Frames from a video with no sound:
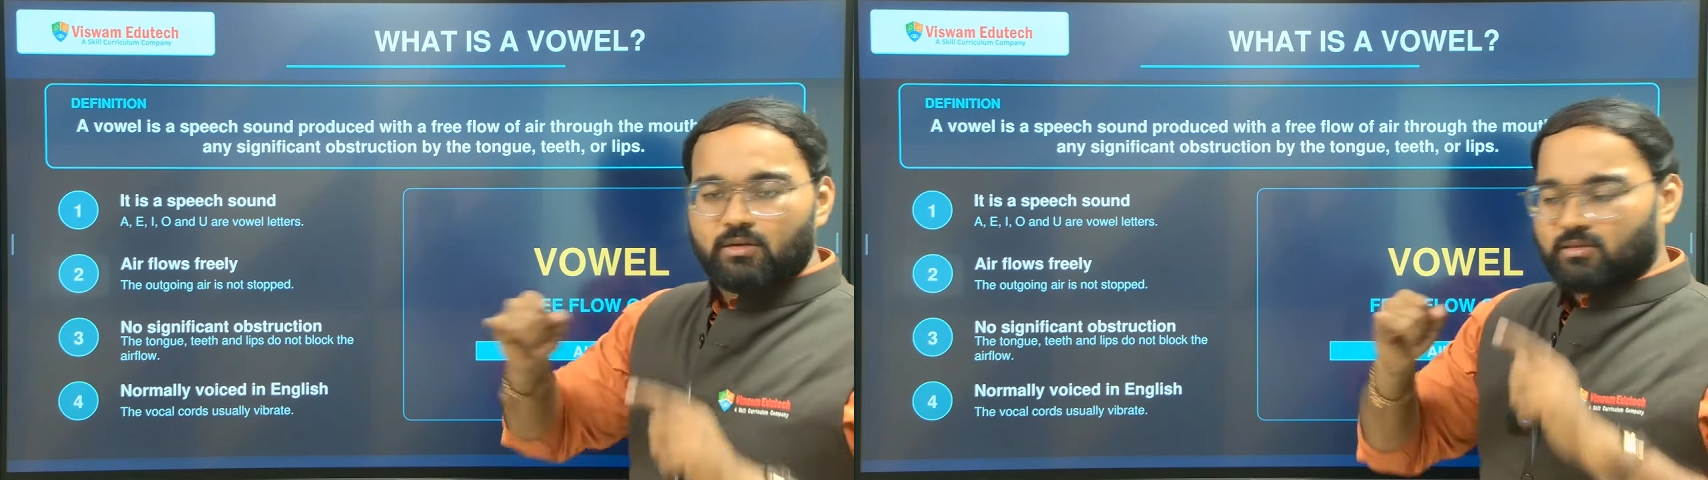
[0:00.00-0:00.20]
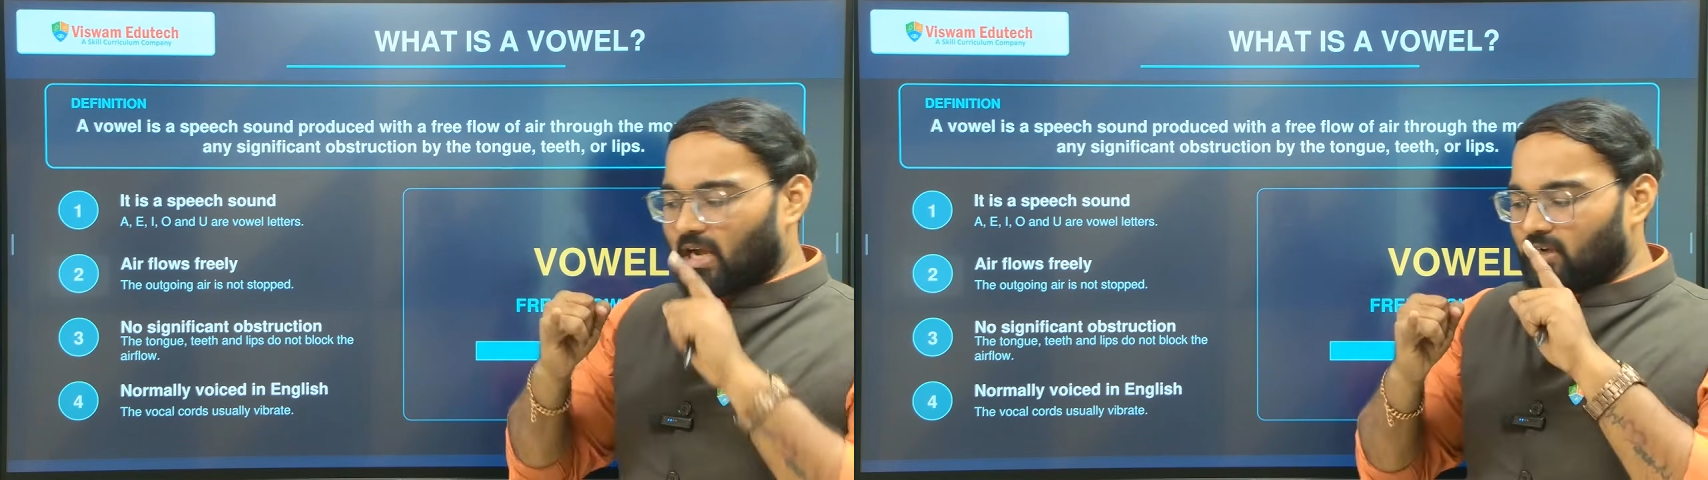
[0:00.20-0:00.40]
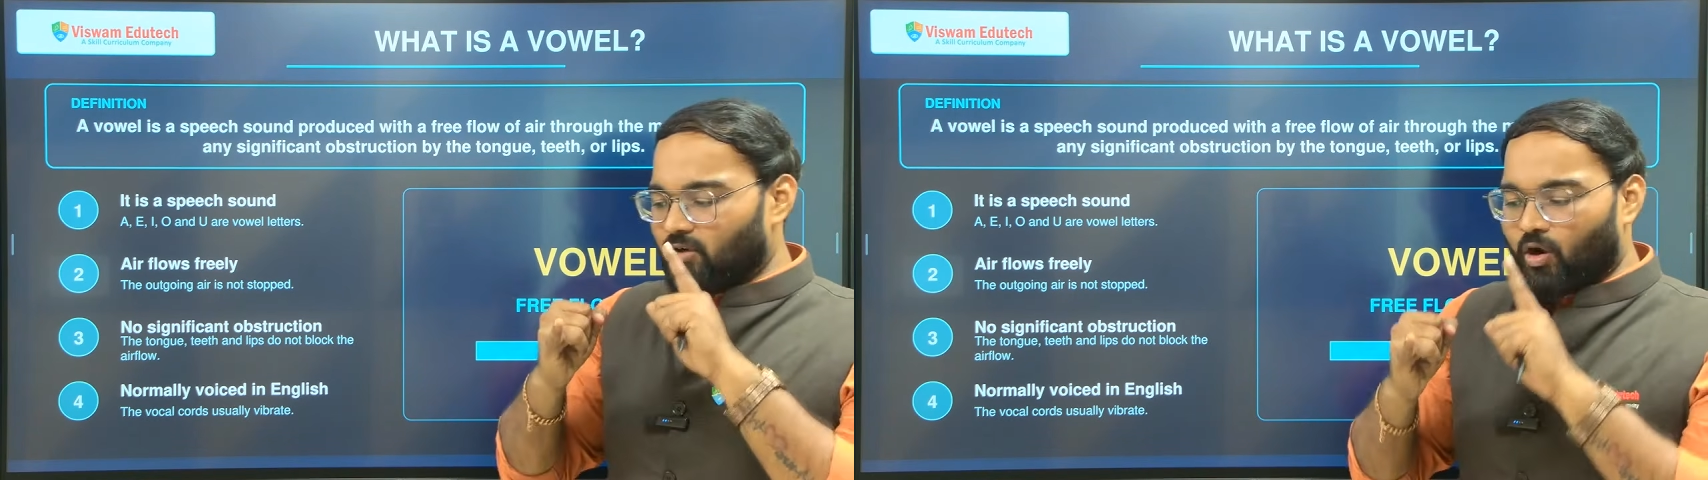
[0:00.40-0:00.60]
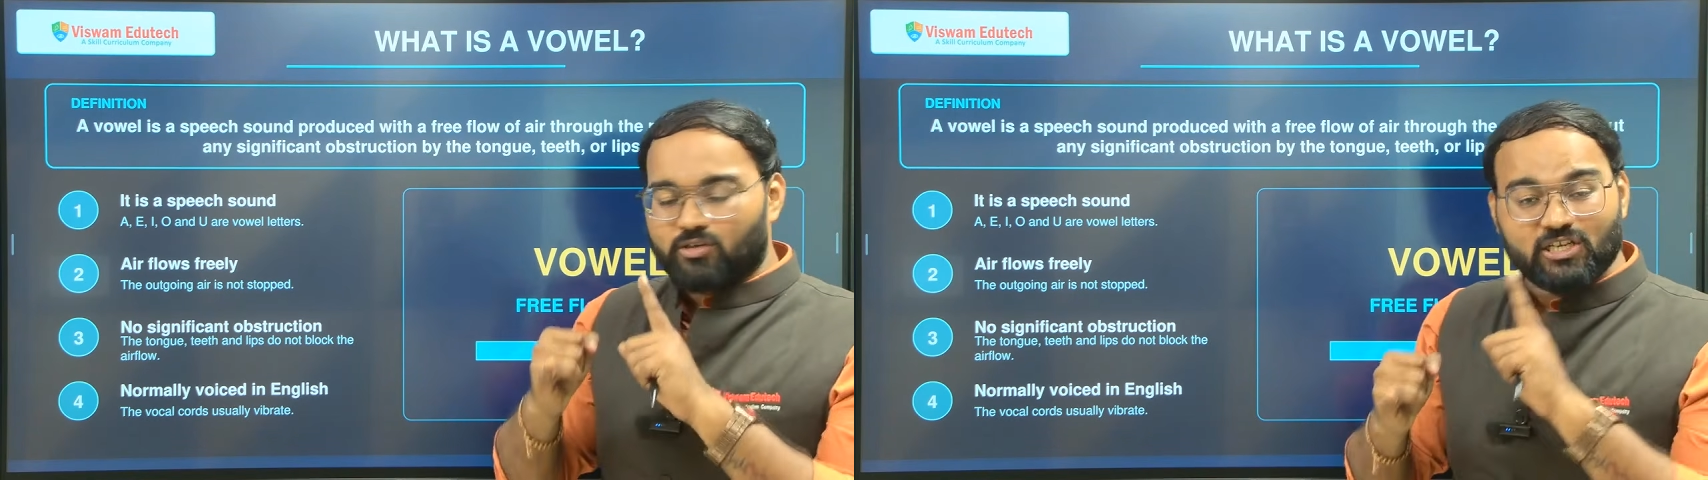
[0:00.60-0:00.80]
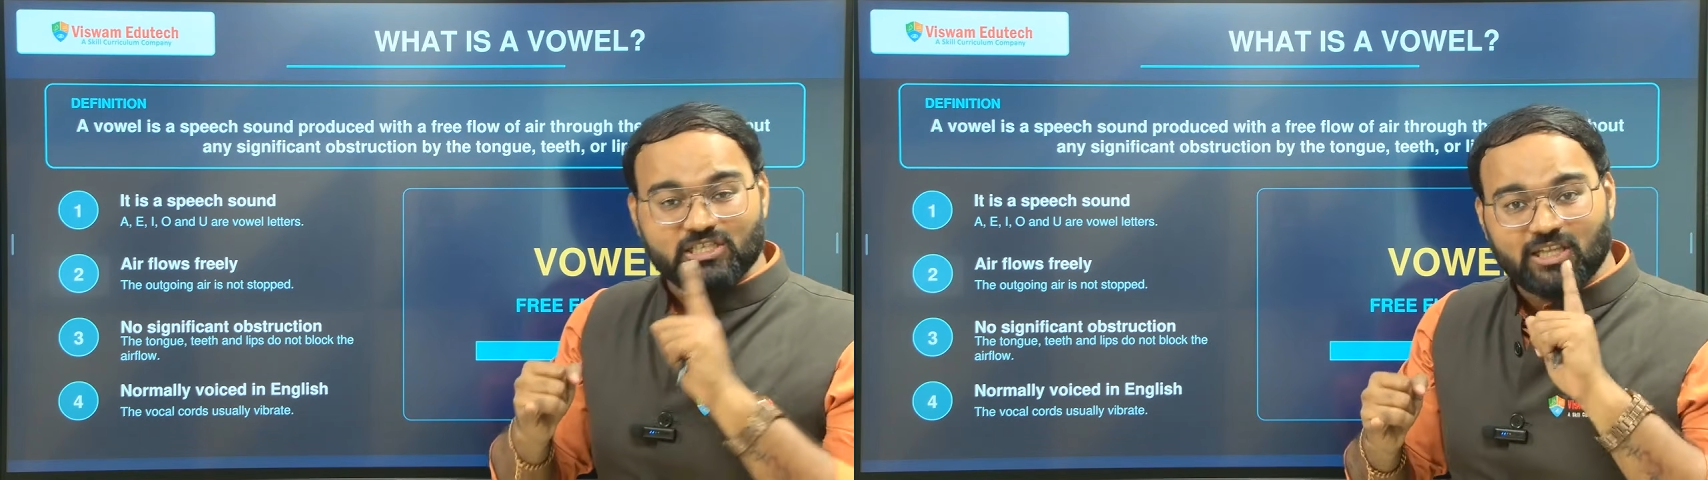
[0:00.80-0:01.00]
tongue
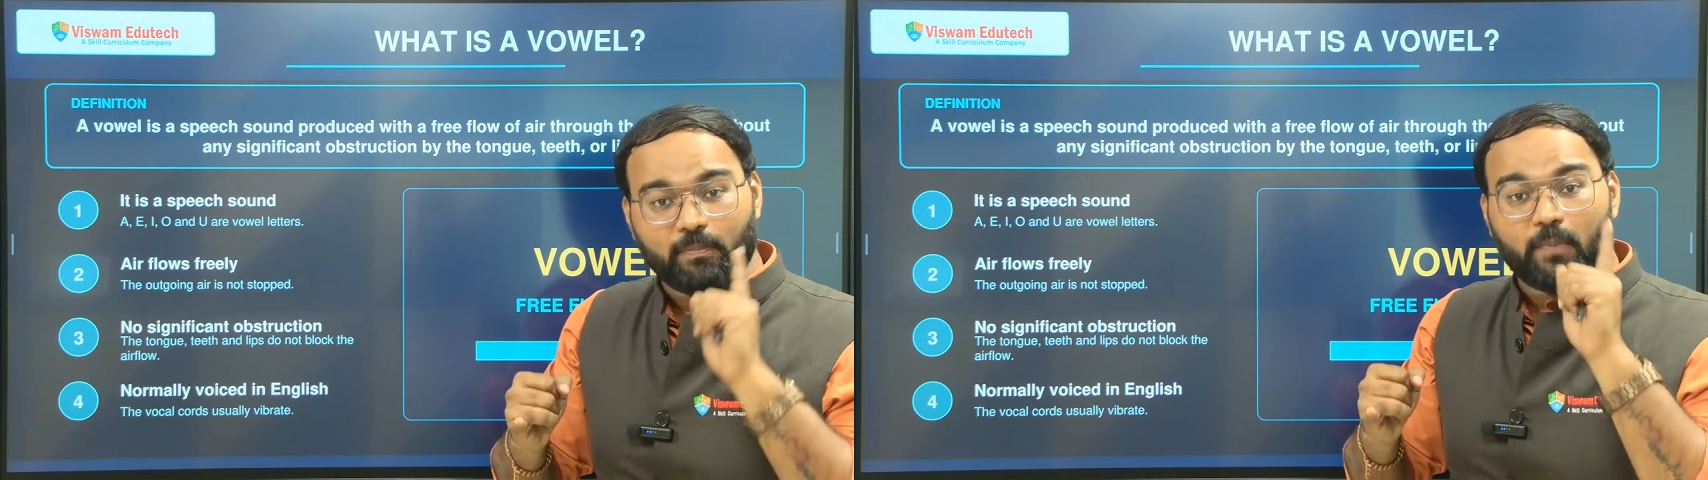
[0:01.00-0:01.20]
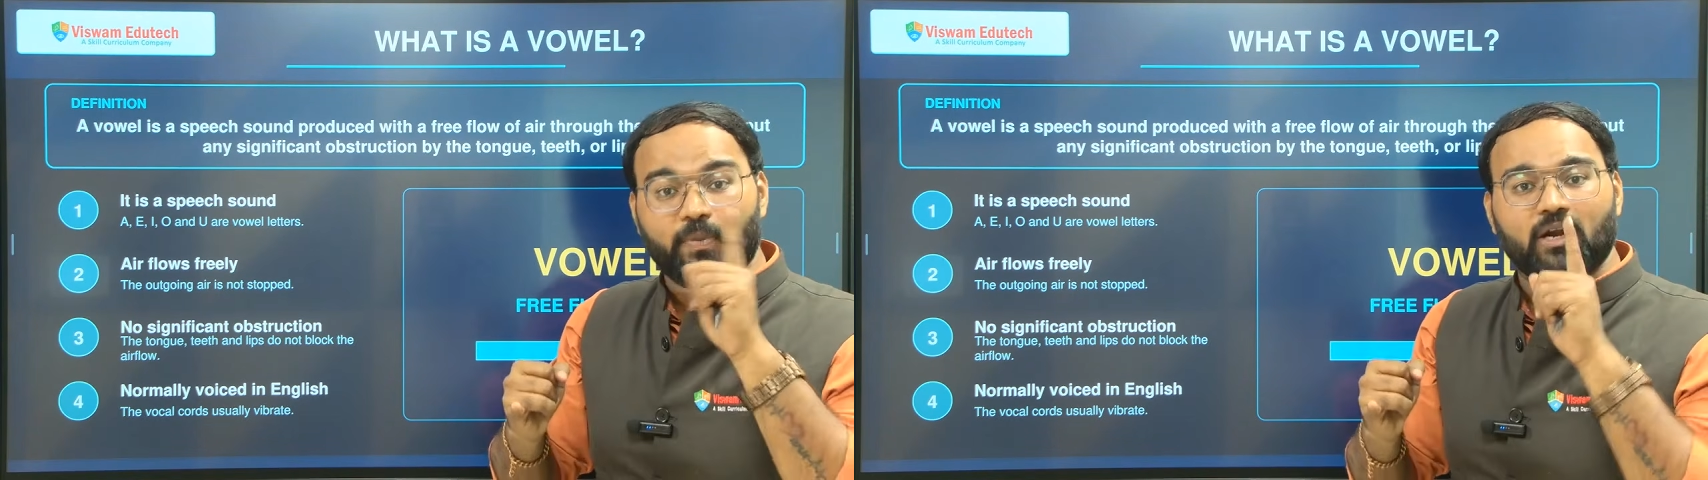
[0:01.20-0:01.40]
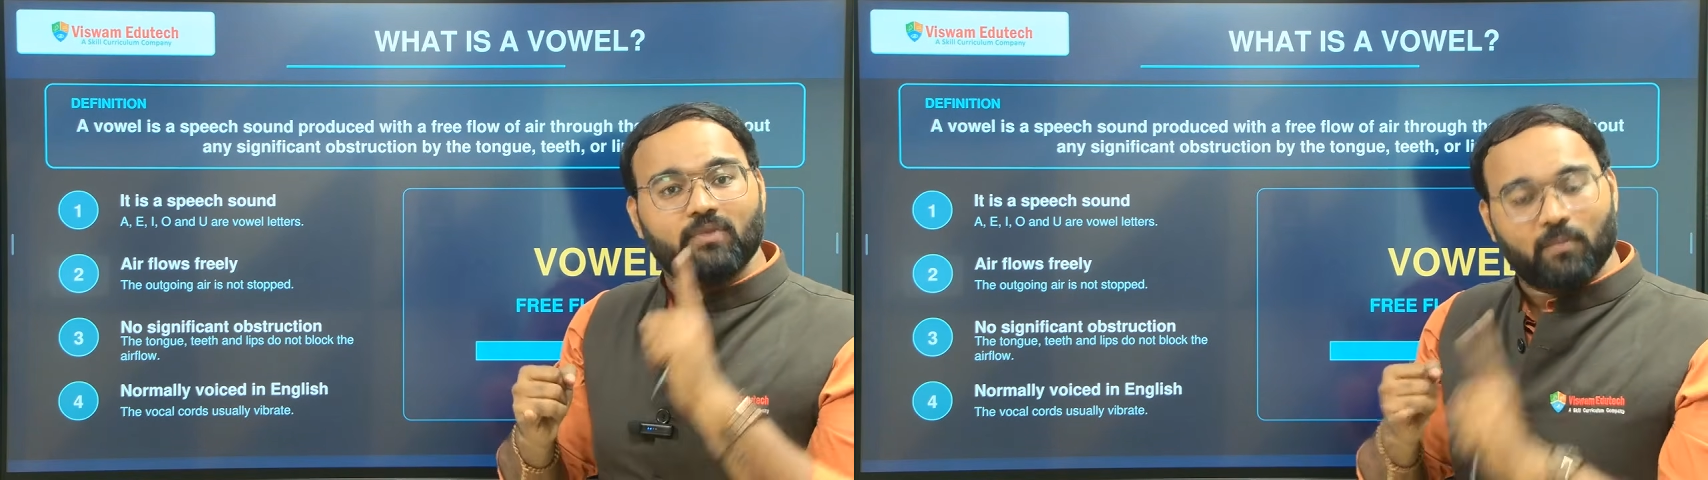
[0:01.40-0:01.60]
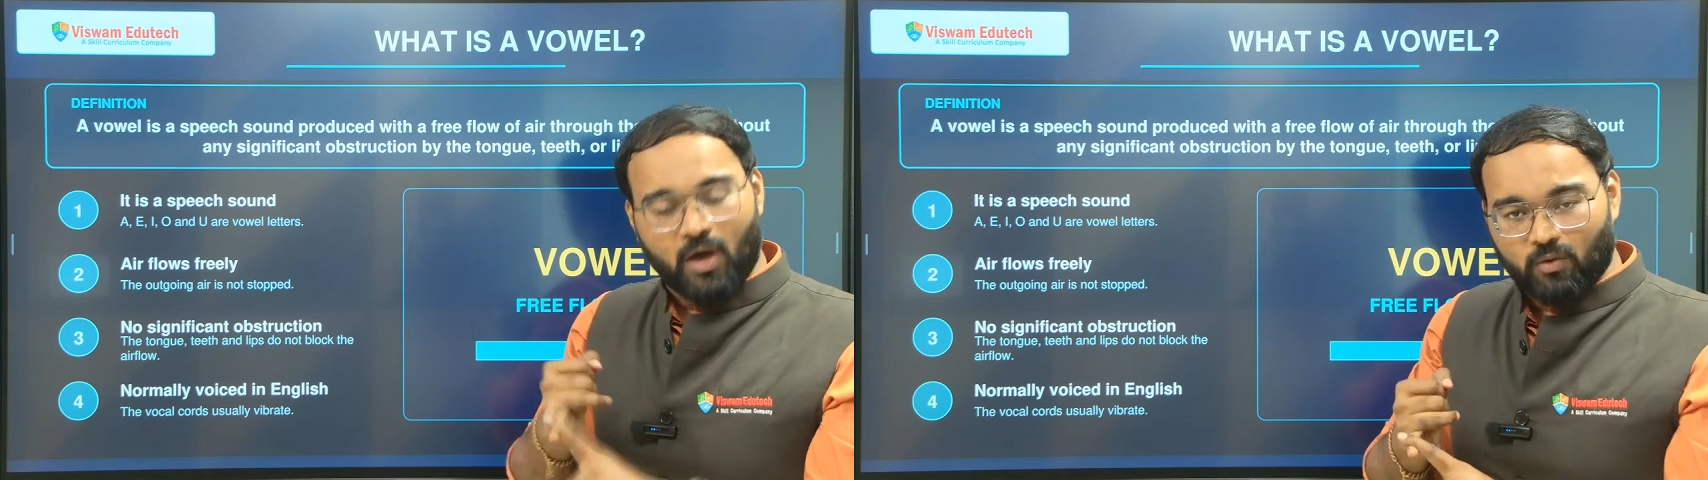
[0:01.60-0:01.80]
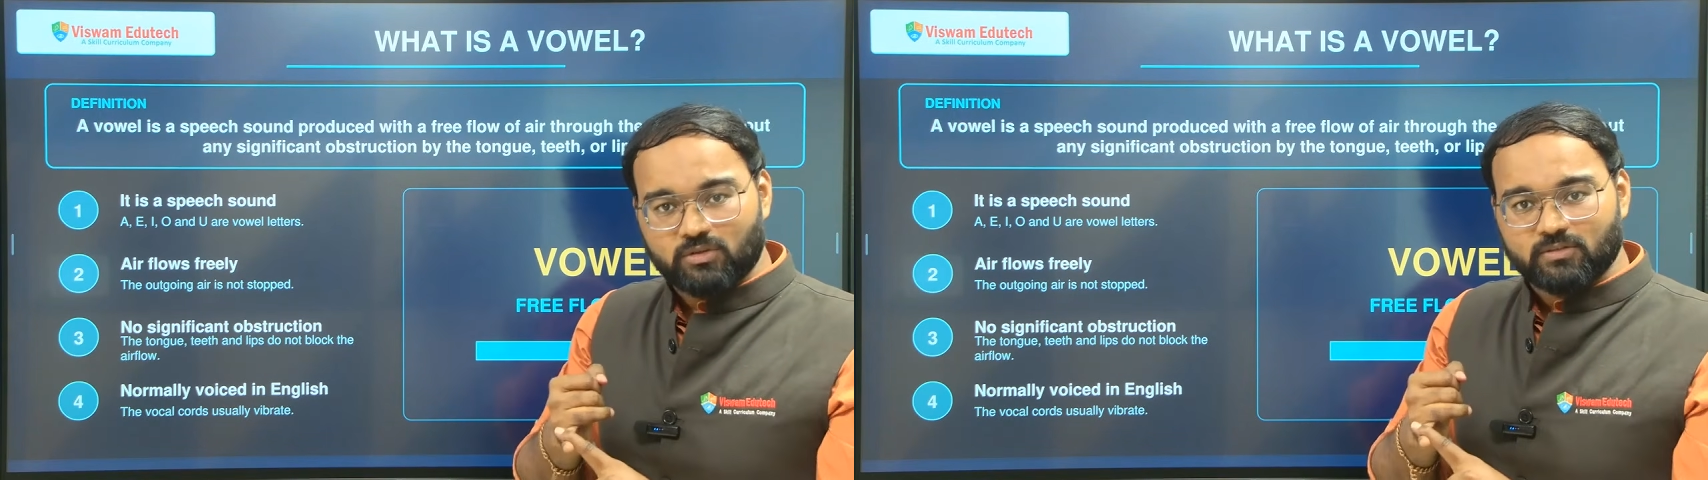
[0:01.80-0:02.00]
not touching the upper part of the
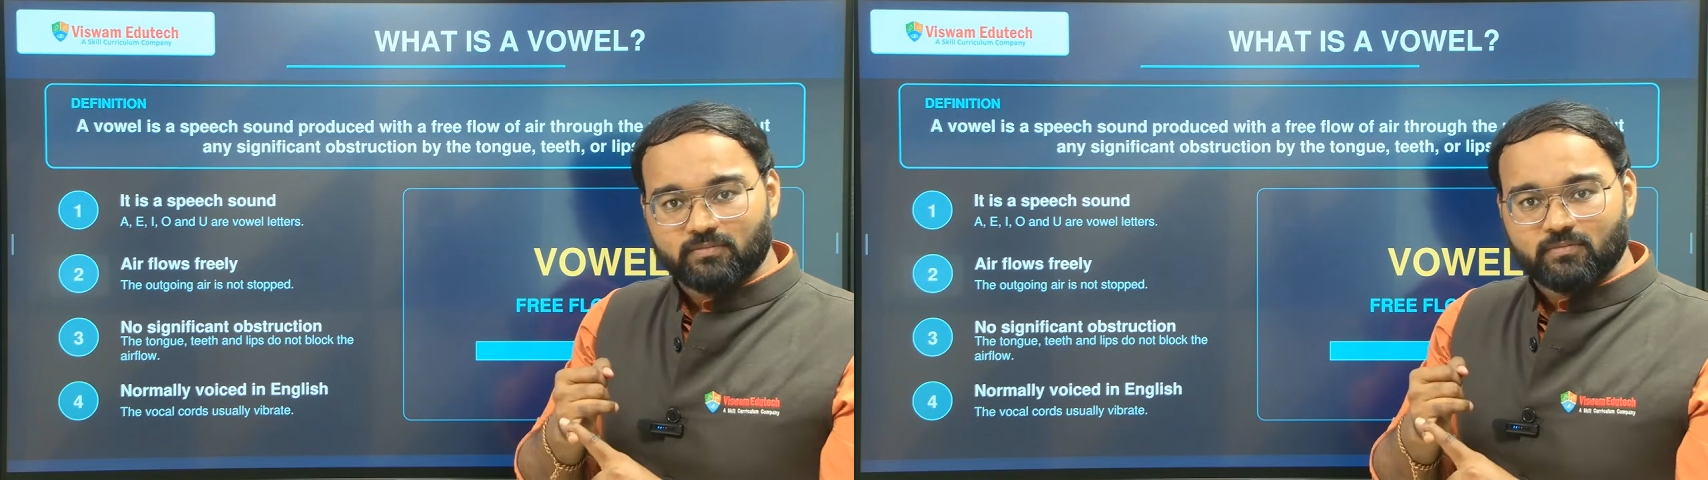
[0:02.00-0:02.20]
mouth,